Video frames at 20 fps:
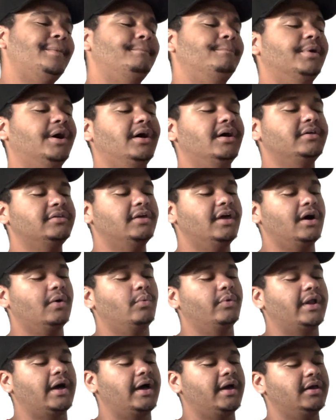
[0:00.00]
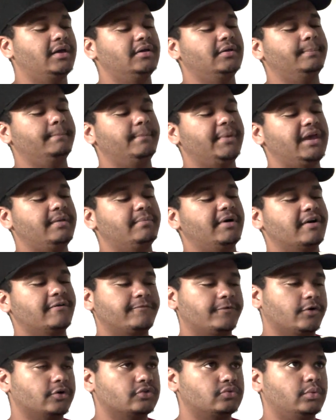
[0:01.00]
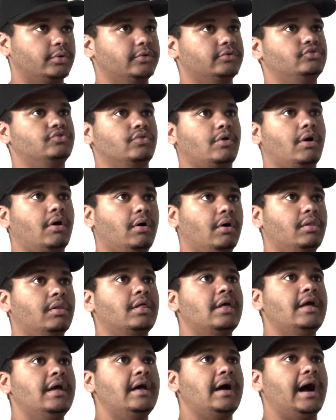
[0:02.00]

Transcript: But yeah, when I made my first withdrawal,